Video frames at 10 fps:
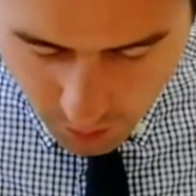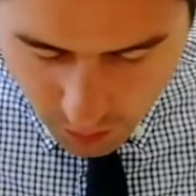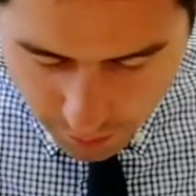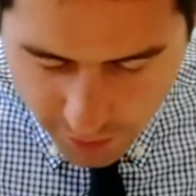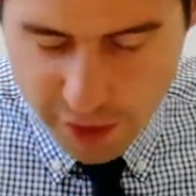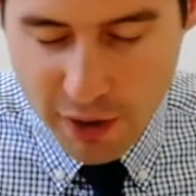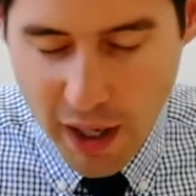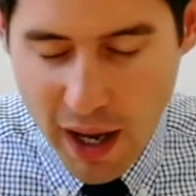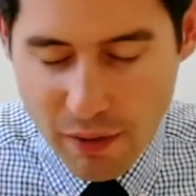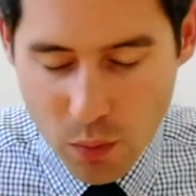Father in
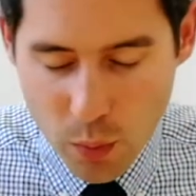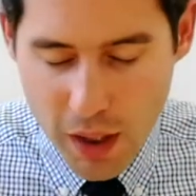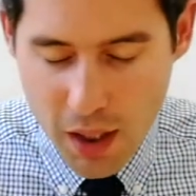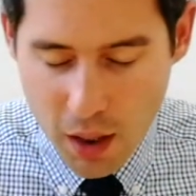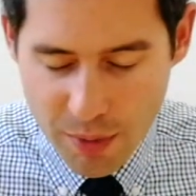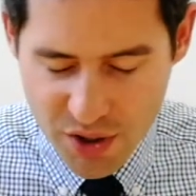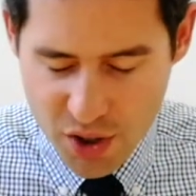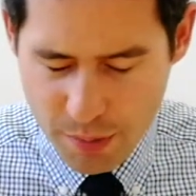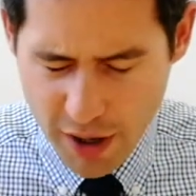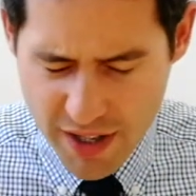heaven, we come into
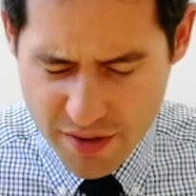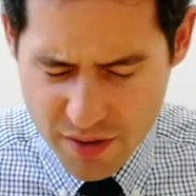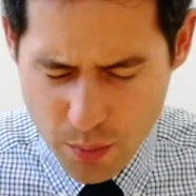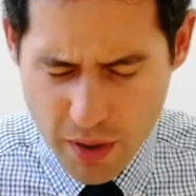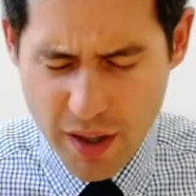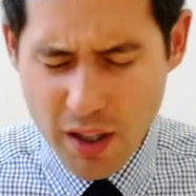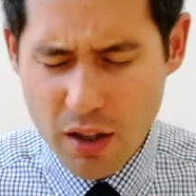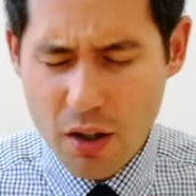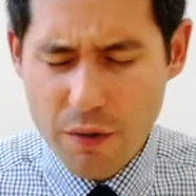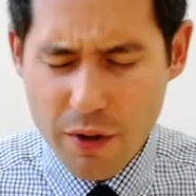your presence and we thank
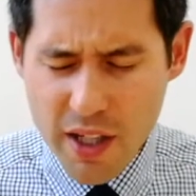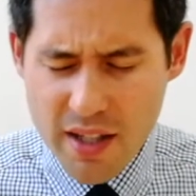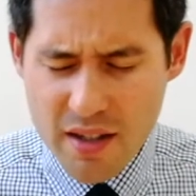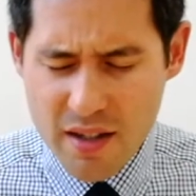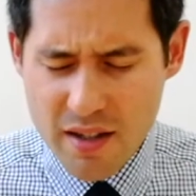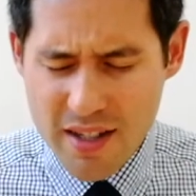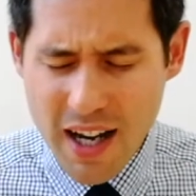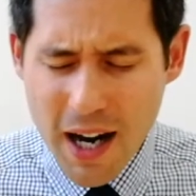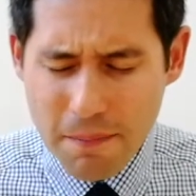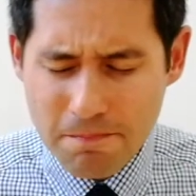you for this
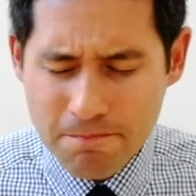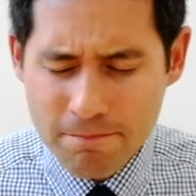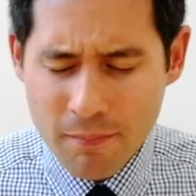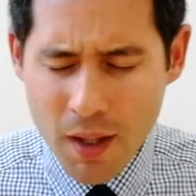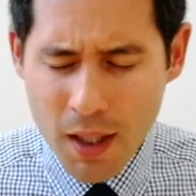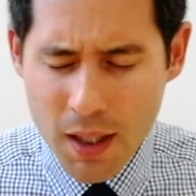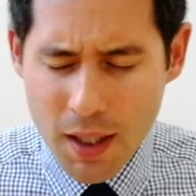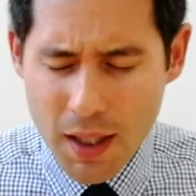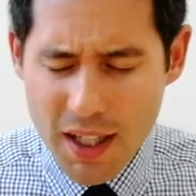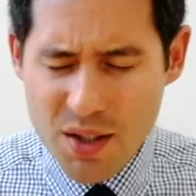psalm.
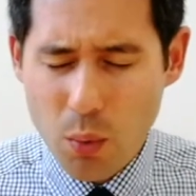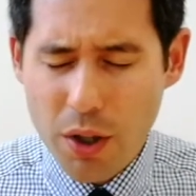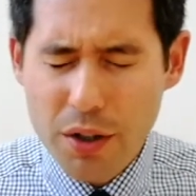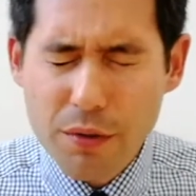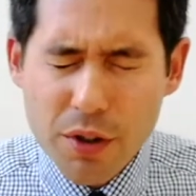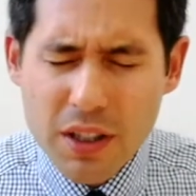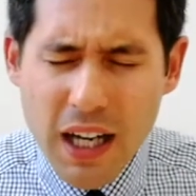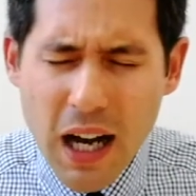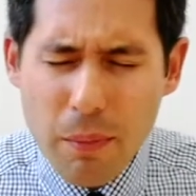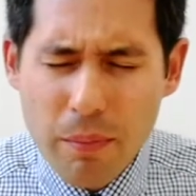It's a wonderful
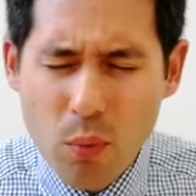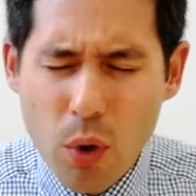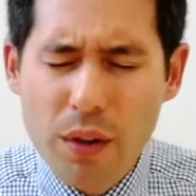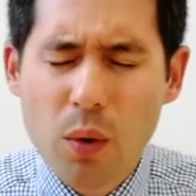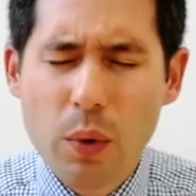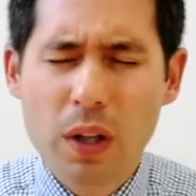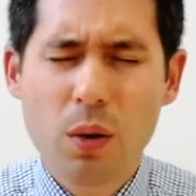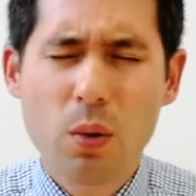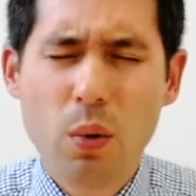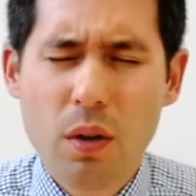psalm, one that we
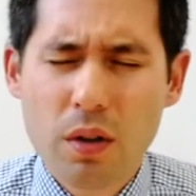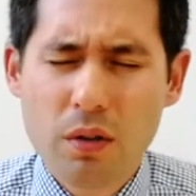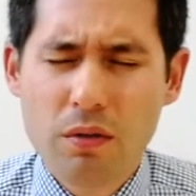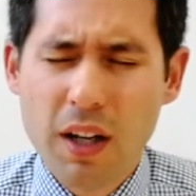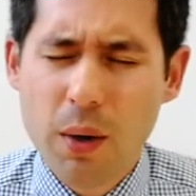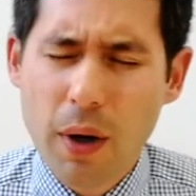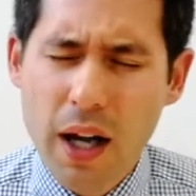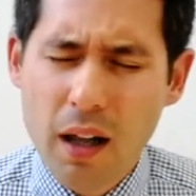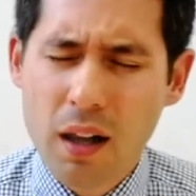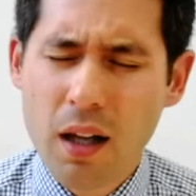know really
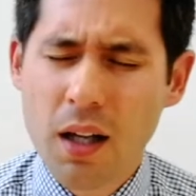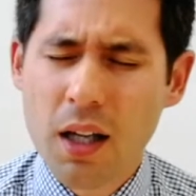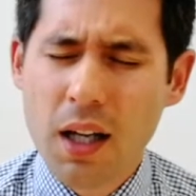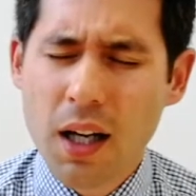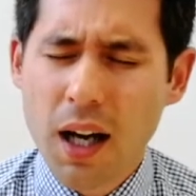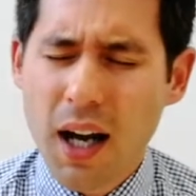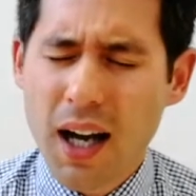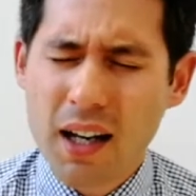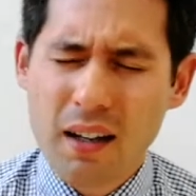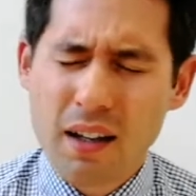well.
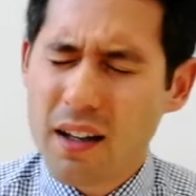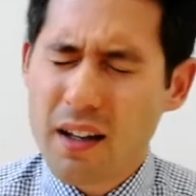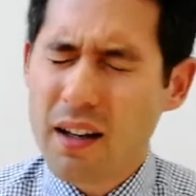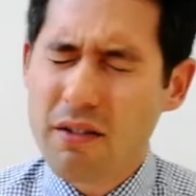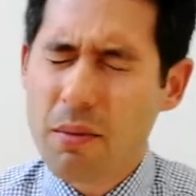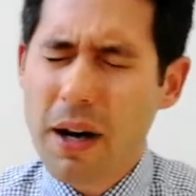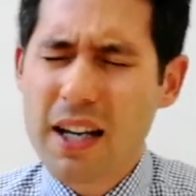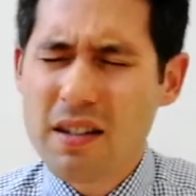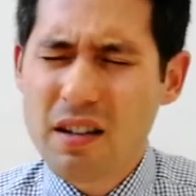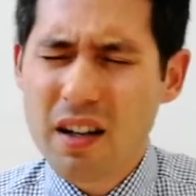And it
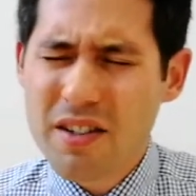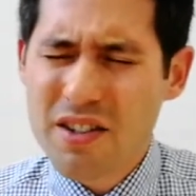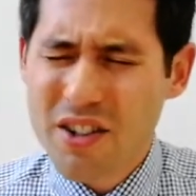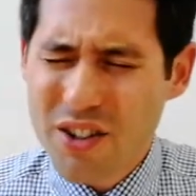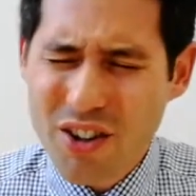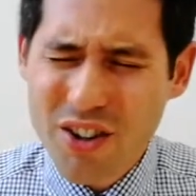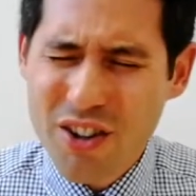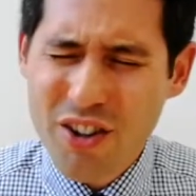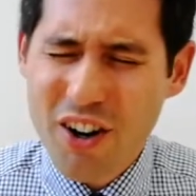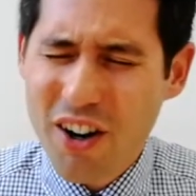reminds us that
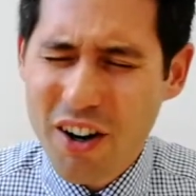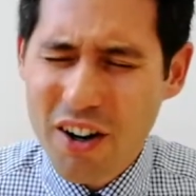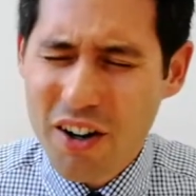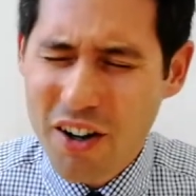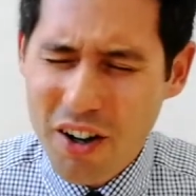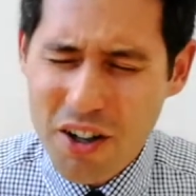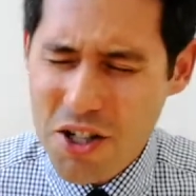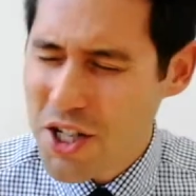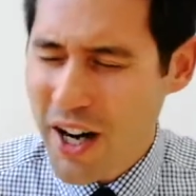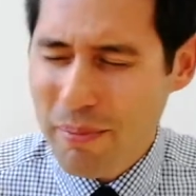you are our
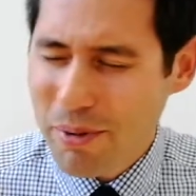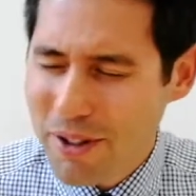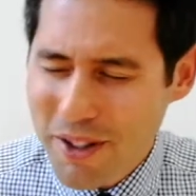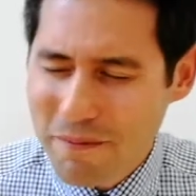shepherd.